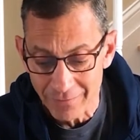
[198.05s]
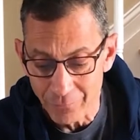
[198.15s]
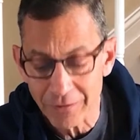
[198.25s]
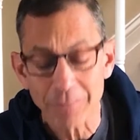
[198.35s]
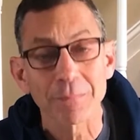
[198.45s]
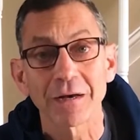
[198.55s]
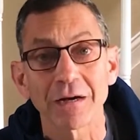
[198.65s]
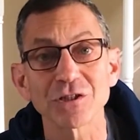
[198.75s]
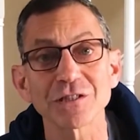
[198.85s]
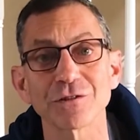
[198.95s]
Well,
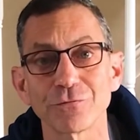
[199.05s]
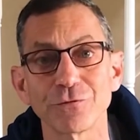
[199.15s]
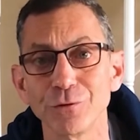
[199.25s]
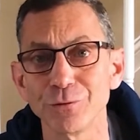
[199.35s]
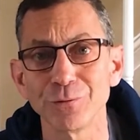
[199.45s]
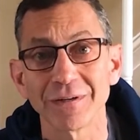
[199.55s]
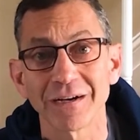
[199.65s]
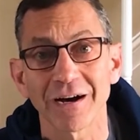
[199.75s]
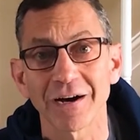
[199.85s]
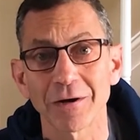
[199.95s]
just a few
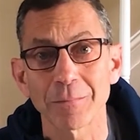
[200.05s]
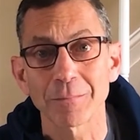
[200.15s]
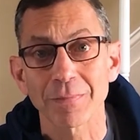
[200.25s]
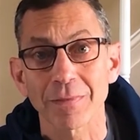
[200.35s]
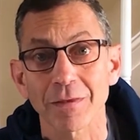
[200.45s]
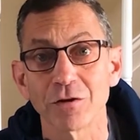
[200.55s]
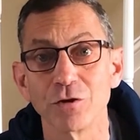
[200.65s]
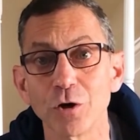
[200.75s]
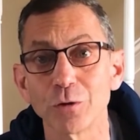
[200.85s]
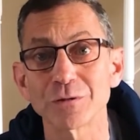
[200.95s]
um,
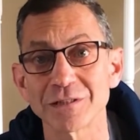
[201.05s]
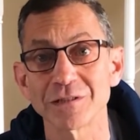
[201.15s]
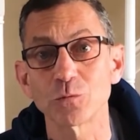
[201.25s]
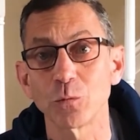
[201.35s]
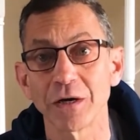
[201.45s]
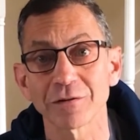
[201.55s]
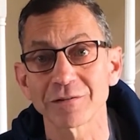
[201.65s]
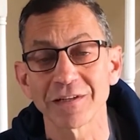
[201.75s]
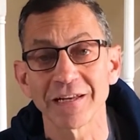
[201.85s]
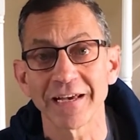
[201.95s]
notes as well
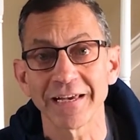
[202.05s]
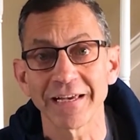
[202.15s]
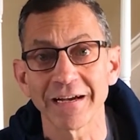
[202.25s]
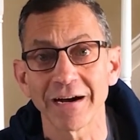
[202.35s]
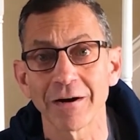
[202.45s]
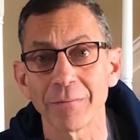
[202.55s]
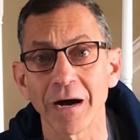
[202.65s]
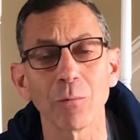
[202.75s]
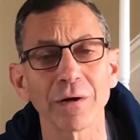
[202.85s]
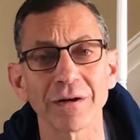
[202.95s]
today. Um,
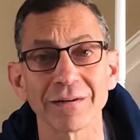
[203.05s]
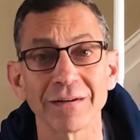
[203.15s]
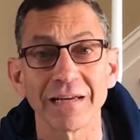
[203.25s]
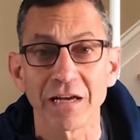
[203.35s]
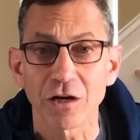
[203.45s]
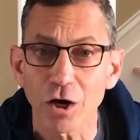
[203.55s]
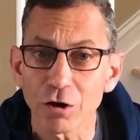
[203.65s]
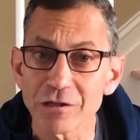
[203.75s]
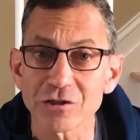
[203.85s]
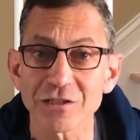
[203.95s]
I want to
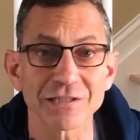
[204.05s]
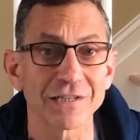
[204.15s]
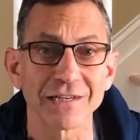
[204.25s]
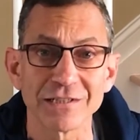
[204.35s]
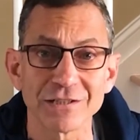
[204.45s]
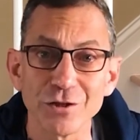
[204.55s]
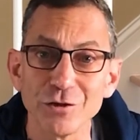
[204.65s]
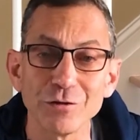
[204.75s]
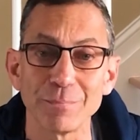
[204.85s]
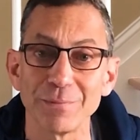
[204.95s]
encourage us to
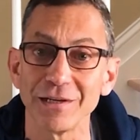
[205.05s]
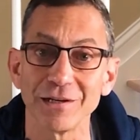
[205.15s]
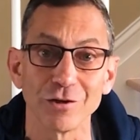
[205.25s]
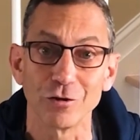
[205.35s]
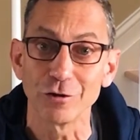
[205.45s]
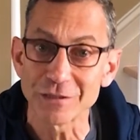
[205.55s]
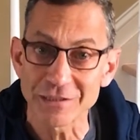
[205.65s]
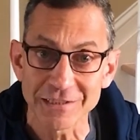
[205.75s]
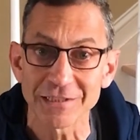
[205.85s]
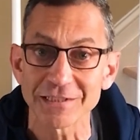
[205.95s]
continue to be good
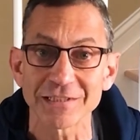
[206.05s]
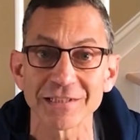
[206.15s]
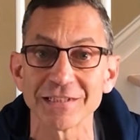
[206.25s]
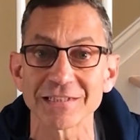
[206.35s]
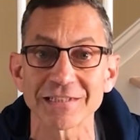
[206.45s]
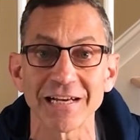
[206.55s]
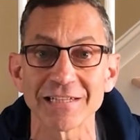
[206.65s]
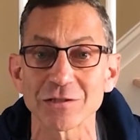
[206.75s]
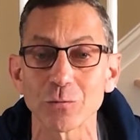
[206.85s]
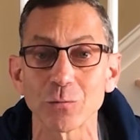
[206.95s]
citizens,
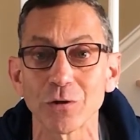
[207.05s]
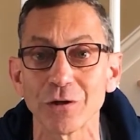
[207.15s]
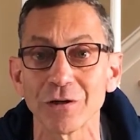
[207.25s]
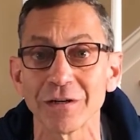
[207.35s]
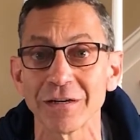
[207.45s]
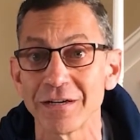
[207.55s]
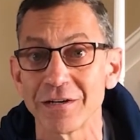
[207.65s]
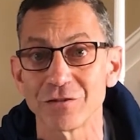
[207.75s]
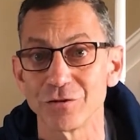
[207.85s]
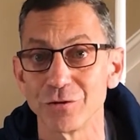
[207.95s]
as it were,
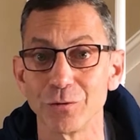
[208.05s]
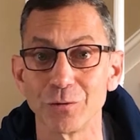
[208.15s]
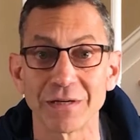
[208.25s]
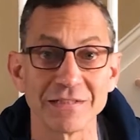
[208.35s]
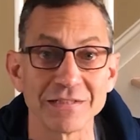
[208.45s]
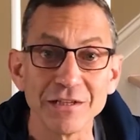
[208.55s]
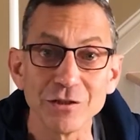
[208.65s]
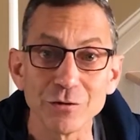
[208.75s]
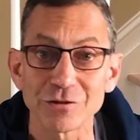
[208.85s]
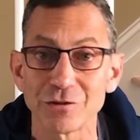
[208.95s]
to
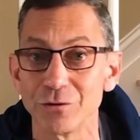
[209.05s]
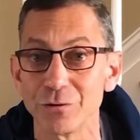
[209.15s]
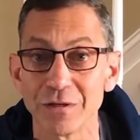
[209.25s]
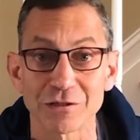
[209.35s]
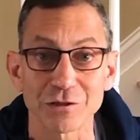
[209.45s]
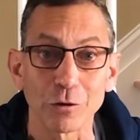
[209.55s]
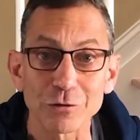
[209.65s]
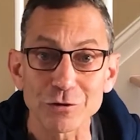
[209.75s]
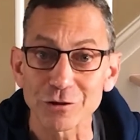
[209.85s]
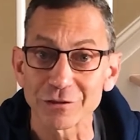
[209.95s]
continue to
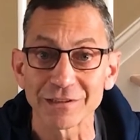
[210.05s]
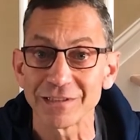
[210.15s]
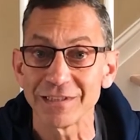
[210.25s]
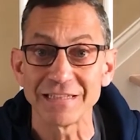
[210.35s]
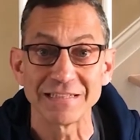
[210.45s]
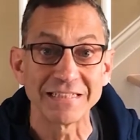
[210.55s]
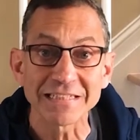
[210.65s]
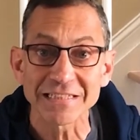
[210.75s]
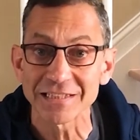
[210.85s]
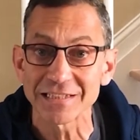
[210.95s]
socially
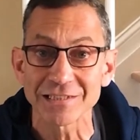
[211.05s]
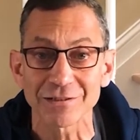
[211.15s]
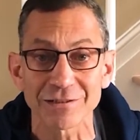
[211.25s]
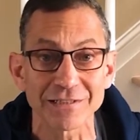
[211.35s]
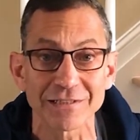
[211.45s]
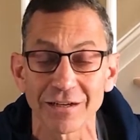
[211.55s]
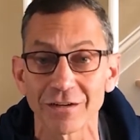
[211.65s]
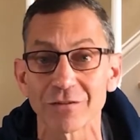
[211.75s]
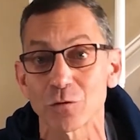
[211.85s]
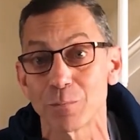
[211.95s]
distance
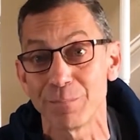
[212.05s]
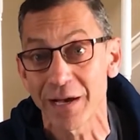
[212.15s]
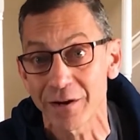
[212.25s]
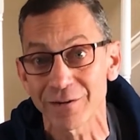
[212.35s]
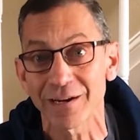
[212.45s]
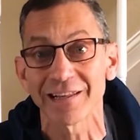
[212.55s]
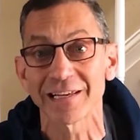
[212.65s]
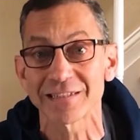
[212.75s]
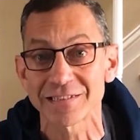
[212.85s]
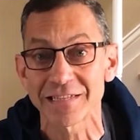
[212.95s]
ourselves, or better, I
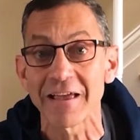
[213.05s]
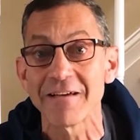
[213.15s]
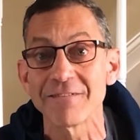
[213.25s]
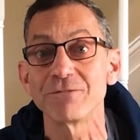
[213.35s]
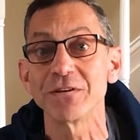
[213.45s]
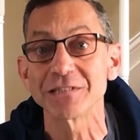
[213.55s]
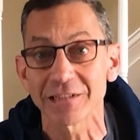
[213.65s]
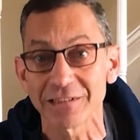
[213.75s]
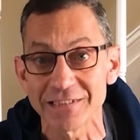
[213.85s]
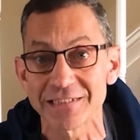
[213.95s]
like to say,
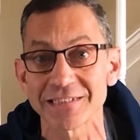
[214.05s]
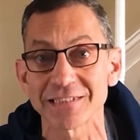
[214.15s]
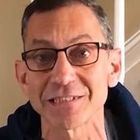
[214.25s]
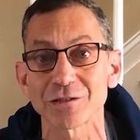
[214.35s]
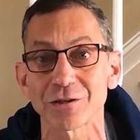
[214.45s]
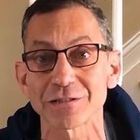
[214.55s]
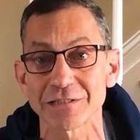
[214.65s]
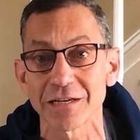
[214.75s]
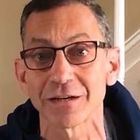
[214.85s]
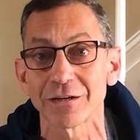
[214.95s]
physically distance
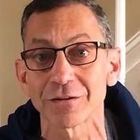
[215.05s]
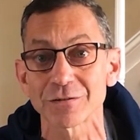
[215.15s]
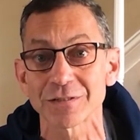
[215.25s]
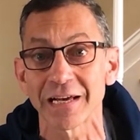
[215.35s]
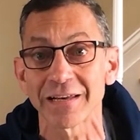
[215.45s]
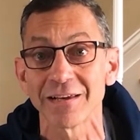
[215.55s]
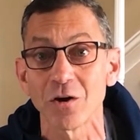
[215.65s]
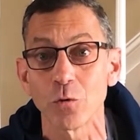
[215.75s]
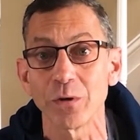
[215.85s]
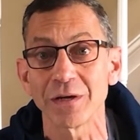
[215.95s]
ourselves, that
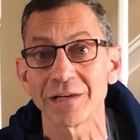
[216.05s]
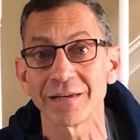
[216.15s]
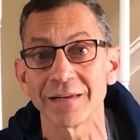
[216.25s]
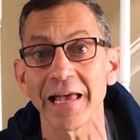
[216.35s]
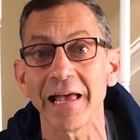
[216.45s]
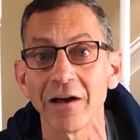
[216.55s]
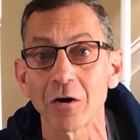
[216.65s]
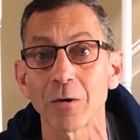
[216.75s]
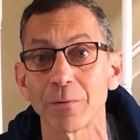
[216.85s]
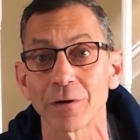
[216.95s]
we can
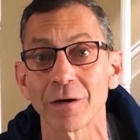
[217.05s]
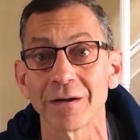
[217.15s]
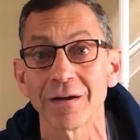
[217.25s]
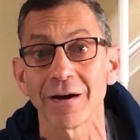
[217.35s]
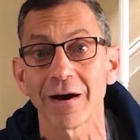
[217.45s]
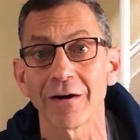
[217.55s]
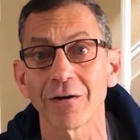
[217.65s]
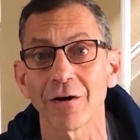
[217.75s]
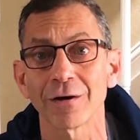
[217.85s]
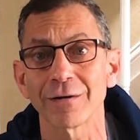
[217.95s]
help our,
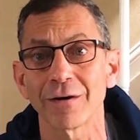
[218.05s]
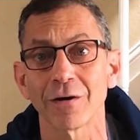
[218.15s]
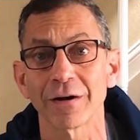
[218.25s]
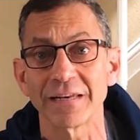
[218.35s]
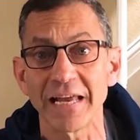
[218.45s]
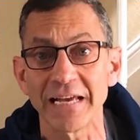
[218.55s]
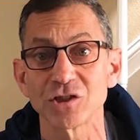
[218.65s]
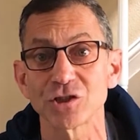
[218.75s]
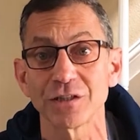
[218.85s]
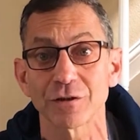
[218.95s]
our, our, our
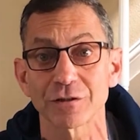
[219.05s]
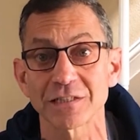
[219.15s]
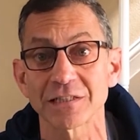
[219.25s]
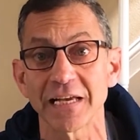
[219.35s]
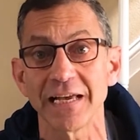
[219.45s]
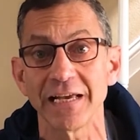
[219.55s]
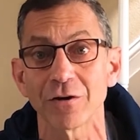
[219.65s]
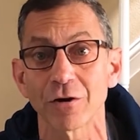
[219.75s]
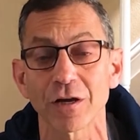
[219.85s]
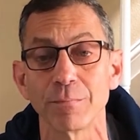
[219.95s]
nation, our
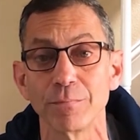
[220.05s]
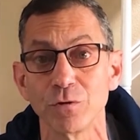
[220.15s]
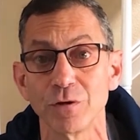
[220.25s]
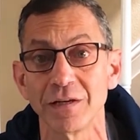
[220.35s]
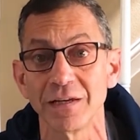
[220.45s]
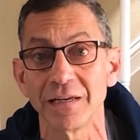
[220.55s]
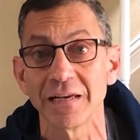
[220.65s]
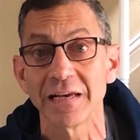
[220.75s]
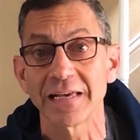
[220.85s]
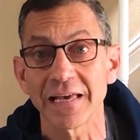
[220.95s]
state, our
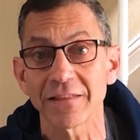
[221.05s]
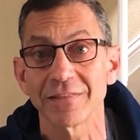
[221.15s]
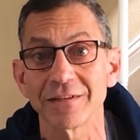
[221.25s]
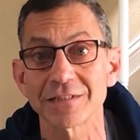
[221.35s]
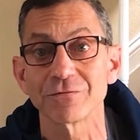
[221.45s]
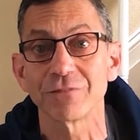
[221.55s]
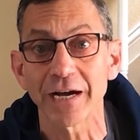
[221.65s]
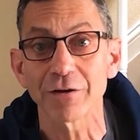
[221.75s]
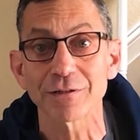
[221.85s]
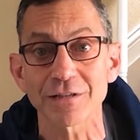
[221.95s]
community get this
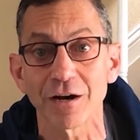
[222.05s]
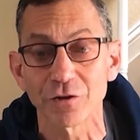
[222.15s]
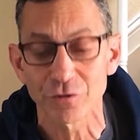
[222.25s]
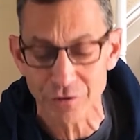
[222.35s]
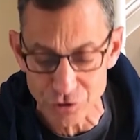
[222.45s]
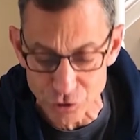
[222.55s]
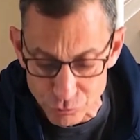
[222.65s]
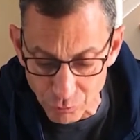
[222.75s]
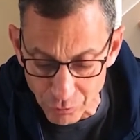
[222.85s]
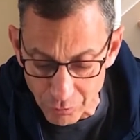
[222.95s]
virus under
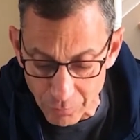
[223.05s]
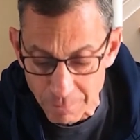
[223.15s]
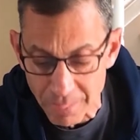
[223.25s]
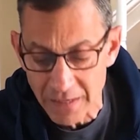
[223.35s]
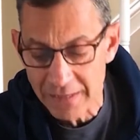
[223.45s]
control.